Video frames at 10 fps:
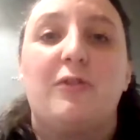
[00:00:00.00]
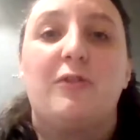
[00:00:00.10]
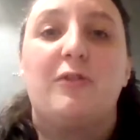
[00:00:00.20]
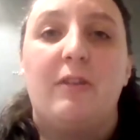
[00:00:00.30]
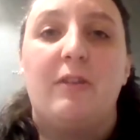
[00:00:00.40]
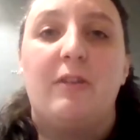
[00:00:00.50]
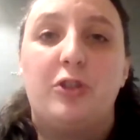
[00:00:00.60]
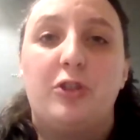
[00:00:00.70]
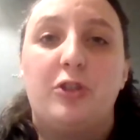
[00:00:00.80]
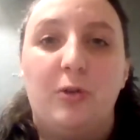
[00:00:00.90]
first ever
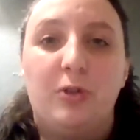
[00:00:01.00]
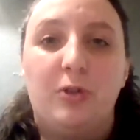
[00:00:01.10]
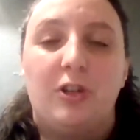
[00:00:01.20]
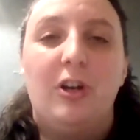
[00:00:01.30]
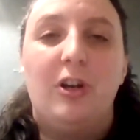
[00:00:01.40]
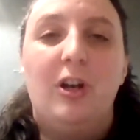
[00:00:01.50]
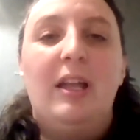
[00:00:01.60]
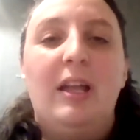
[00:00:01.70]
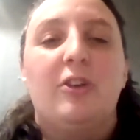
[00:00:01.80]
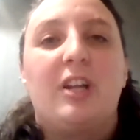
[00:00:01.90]
toaster,
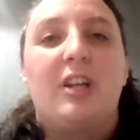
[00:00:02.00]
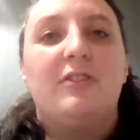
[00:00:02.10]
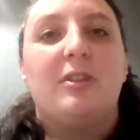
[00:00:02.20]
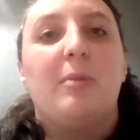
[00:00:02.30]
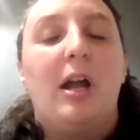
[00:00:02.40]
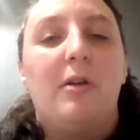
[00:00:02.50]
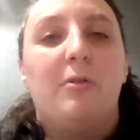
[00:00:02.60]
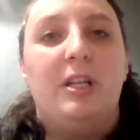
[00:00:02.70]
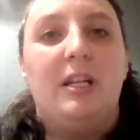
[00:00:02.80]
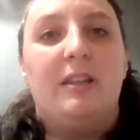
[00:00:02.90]
there's kind of some
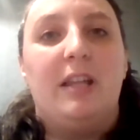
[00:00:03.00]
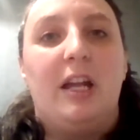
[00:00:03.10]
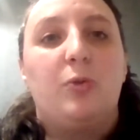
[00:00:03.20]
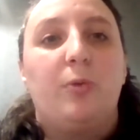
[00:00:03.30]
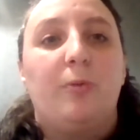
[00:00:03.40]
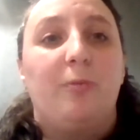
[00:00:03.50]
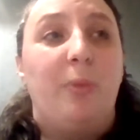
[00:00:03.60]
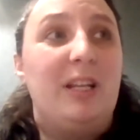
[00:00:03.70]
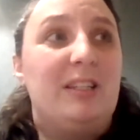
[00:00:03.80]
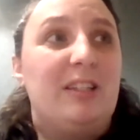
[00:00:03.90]
irony in that
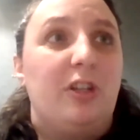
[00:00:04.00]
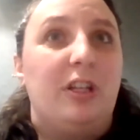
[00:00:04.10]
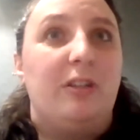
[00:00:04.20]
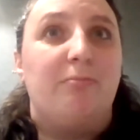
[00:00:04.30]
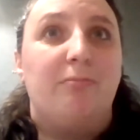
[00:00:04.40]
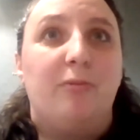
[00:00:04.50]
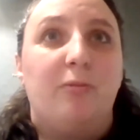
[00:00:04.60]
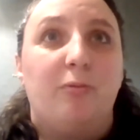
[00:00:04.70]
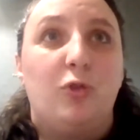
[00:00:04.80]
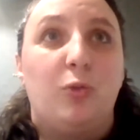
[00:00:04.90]
basically
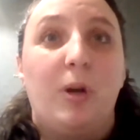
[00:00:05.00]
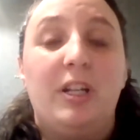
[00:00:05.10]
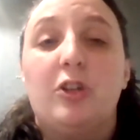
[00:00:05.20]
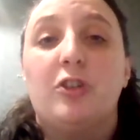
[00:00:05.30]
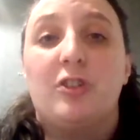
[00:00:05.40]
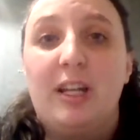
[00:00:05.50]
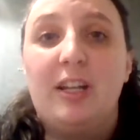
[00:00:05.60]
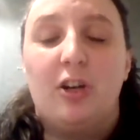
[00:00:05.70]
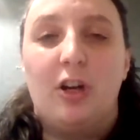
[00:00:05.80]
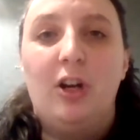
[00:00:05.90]
20 years
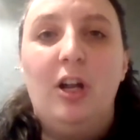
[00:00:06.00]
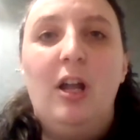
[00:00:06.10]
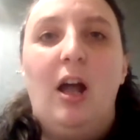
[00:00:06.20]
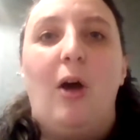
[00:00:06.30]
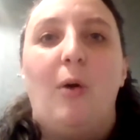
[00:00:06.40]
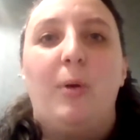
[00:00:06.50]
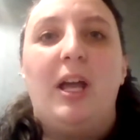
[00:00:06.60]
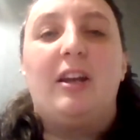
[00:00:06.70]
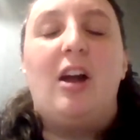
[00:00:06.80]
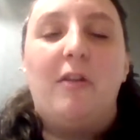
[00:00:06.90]
later, we had
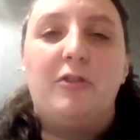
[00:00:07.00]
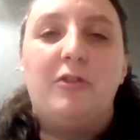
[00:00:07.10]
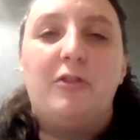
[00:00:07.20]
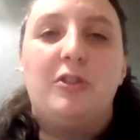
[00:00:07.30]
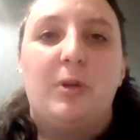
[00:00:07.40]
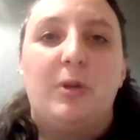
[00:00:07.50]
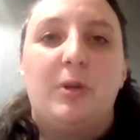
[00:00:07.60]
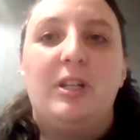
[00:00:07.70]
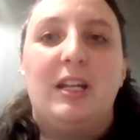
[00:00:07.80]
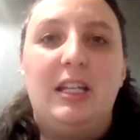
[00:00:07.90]
a conference in
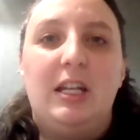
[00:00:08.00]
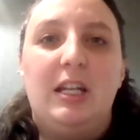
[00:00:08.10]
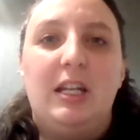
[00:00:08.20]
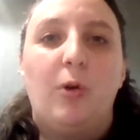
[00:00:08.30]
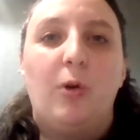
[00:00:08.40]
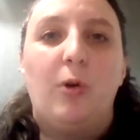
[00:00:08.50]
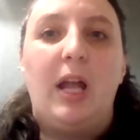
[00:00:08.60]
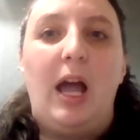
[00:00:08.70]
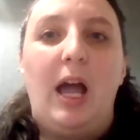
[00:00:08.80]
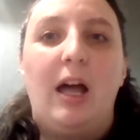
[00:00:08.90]
2019 where we
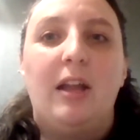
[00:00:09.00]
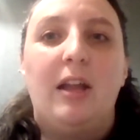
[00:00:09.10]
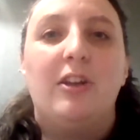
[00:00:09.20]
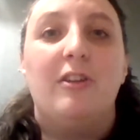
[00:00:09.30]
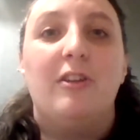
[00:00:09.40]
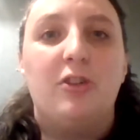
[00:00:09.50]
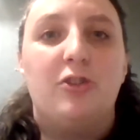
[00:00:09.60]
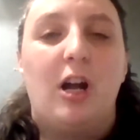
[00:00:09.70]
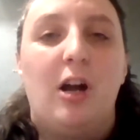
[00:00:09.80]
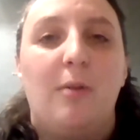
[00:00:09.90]
had an
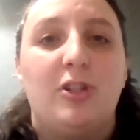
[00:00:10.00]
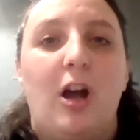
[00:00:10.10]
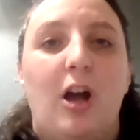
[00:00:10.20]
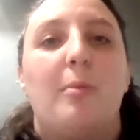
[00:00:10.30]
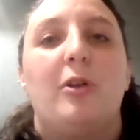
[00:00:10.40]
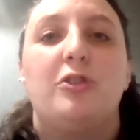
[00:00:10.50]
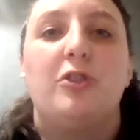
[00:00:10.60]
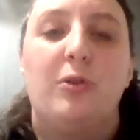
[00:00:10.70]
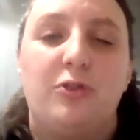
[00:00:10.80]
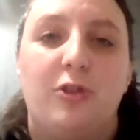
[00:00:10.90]
inventor come and talk about a
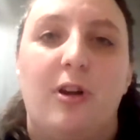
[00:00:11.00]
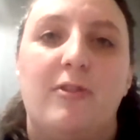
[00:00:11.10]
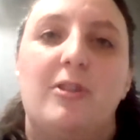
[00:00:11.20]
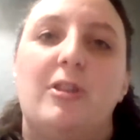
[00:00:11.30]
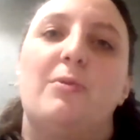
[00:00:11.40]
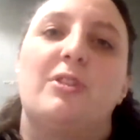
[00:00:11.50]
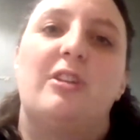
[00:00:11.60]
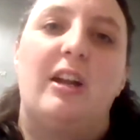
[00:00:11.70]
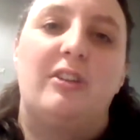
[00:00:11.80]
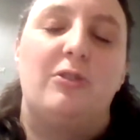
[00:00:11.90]
toaster oven that was
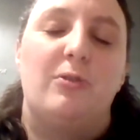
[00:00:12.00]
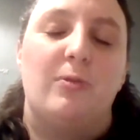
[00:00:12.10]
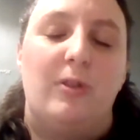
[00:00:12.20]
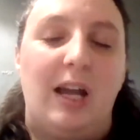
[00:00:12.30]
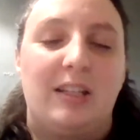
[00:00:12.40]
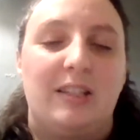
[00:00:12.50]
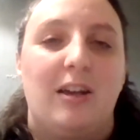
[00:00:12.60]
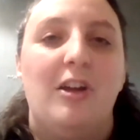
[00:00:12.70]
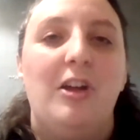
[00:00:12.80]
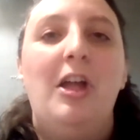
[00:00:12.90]
connected through
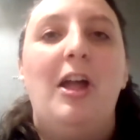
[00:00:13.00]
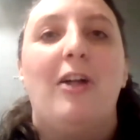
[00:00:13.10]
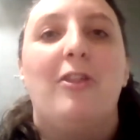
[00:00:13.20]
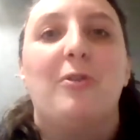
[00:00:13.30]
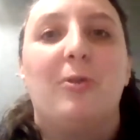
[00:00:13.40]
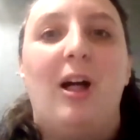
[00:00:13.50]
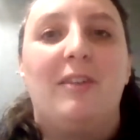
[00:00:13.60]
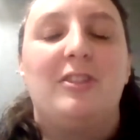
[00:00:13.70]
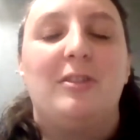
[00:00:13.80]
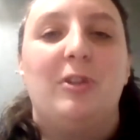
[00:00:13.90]
Alexa. And there were a lot
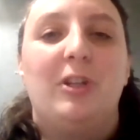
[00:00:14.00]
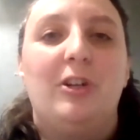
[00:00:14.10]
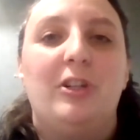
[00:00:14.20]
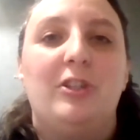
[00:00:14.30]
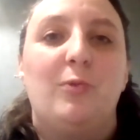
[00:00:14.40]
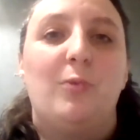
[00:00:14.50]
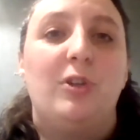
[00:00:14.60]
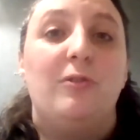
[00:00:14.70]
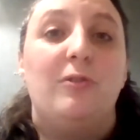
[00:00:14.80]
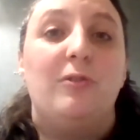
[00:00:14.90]
of similarities. And what
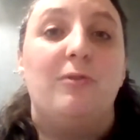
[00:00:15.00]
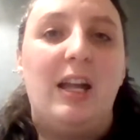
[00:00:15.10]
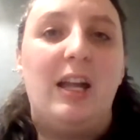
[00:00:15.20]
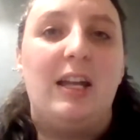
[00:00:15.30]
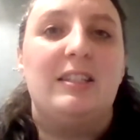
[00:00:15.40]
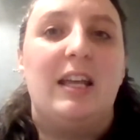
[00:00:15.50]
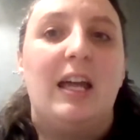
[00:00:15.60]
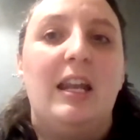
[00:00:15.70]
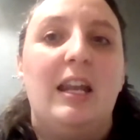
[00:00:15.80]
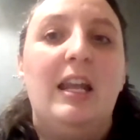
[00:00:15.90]
you find is
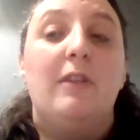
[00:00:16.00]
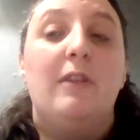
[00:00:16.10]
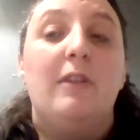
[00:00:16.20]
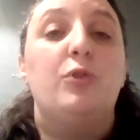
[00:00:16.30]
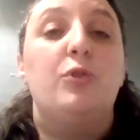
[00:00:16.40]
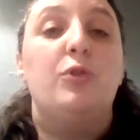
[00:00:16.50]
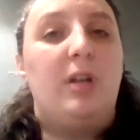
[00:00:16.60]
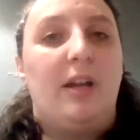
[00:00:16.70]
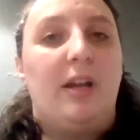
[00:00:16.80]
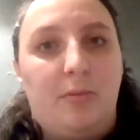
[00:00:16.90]
that if you don't
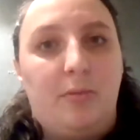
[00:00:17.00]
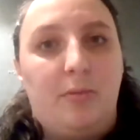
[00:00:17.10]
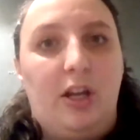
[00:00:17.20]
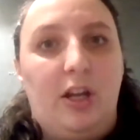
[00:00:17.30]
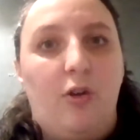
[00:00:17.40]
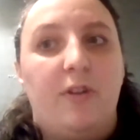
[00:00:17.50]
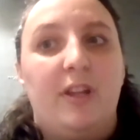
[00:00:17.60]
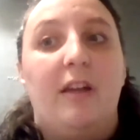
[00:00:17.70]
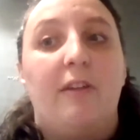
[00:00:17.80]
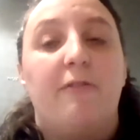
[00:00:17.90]
have something like
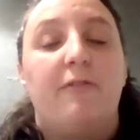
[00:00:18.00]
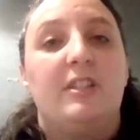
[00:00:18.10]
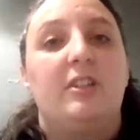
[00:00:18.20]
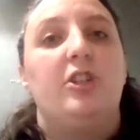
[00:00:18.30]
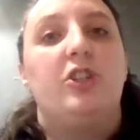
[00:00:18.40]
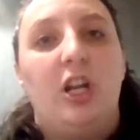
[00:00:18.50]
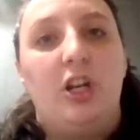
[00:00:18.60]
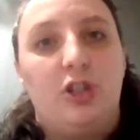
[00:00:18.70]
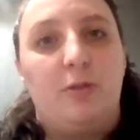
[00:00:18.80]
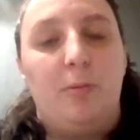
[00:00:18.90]
COVID that physically
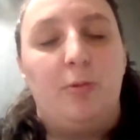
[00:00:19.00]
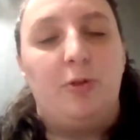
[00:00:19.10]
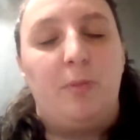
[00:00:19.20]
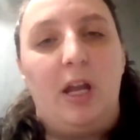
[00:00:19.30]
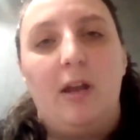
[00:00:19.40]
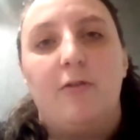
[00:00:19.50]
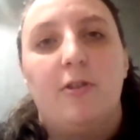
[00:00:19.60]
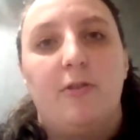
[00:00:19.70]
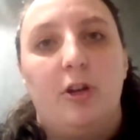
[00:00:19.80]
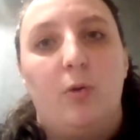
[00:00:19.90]
changes people's behavior
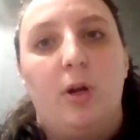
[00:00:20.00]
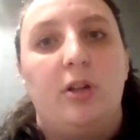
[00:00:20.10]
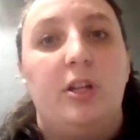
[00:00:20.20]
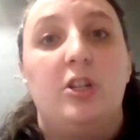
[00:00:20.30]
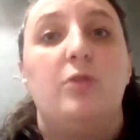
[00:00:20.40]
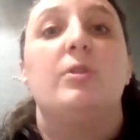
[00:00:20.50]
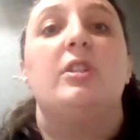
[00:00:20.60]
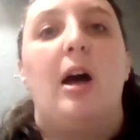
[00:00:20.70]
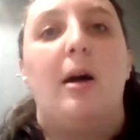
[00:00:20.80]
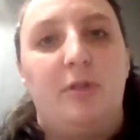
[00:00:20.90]
very quickly and you
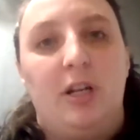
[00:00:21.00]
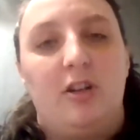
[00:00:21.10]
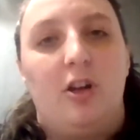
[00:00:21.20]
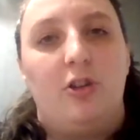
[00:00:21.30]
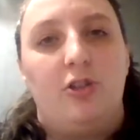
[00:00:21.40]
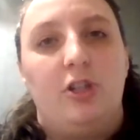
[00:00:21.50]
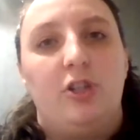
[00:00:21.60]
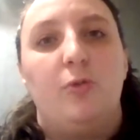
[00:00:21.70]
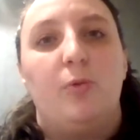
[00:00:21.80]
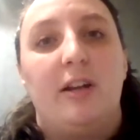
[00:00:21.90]
adopt technology
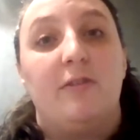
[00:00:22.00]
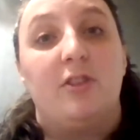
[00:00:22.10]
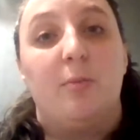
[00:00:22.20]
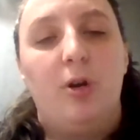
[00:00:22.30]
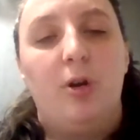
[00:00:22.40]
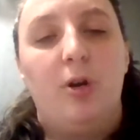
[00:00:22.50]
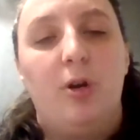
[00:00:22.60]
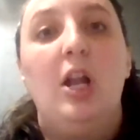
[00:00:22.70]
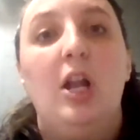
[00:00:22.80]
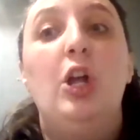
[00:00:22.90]
to kind of support
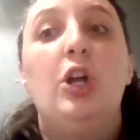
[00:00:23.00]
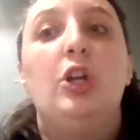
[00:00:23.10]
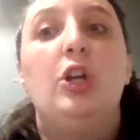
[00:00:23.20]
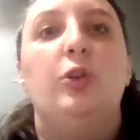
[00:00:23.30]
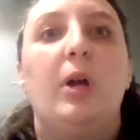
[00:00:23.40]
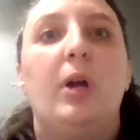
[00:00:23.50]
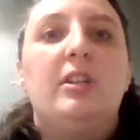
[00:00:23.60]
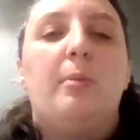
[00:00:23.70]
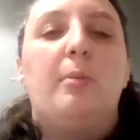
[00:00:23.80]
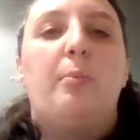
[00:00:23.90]
that, you end
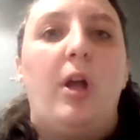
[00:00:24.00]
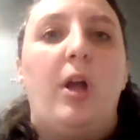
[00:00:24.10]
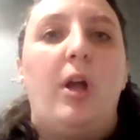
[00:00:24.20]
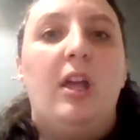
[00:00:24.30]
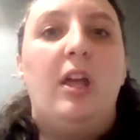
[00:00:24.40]
up with